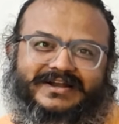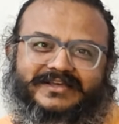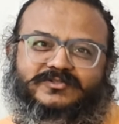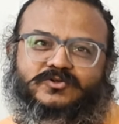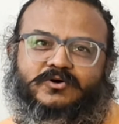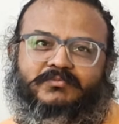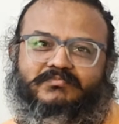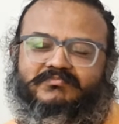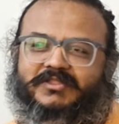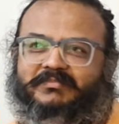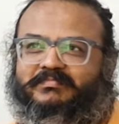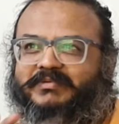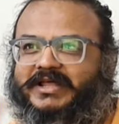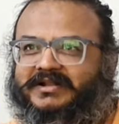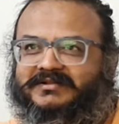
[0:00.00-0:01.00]
Like, so the
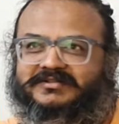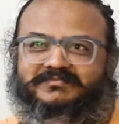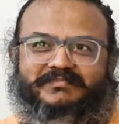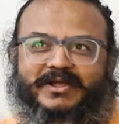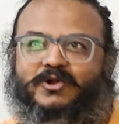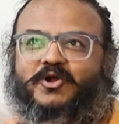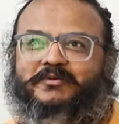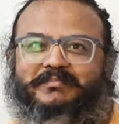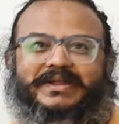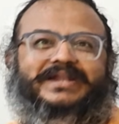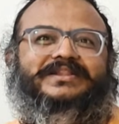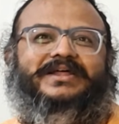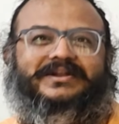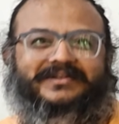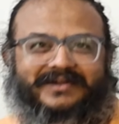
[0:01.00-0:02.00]
pen may not
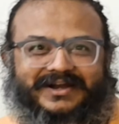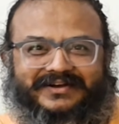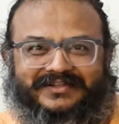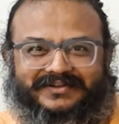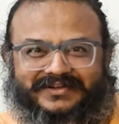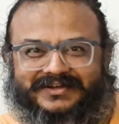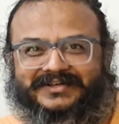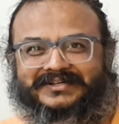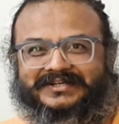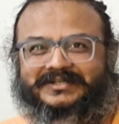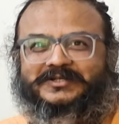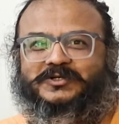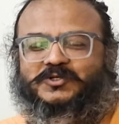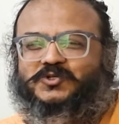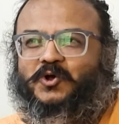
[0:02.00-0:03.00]
meet that criteria,
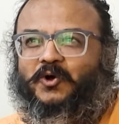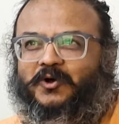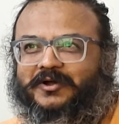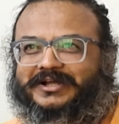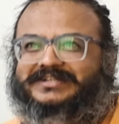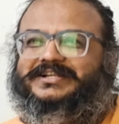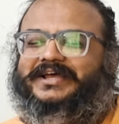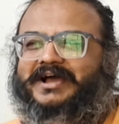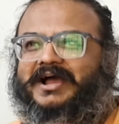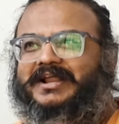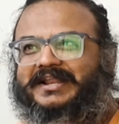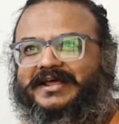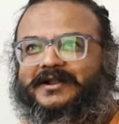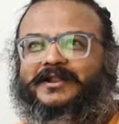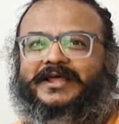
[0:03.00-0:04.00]
so it's like
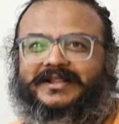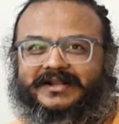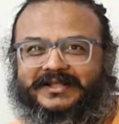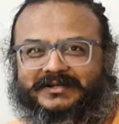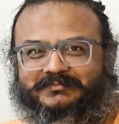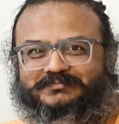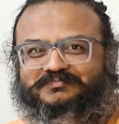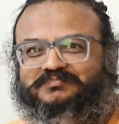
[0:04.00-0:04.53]
highly unlikely,